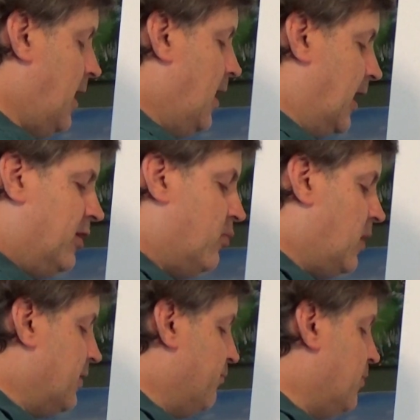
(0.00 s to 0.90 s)
I don't
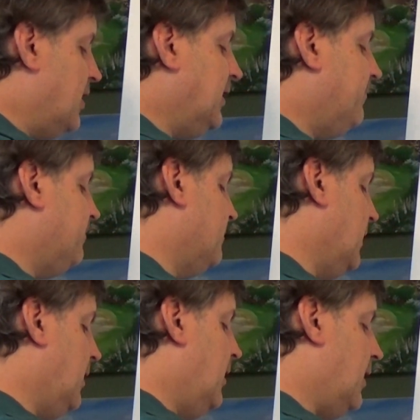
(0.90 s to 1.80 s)
want it runny,
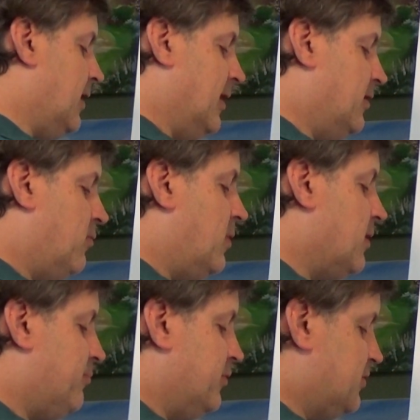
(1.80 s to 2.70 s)
and I don't want
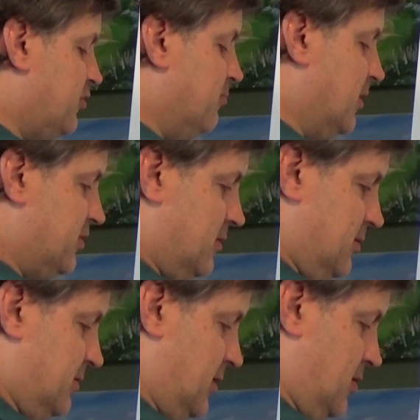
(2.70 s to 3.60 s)
to put too much of
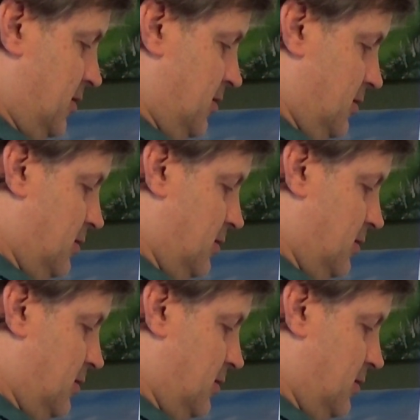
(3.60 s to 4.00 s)
this on here.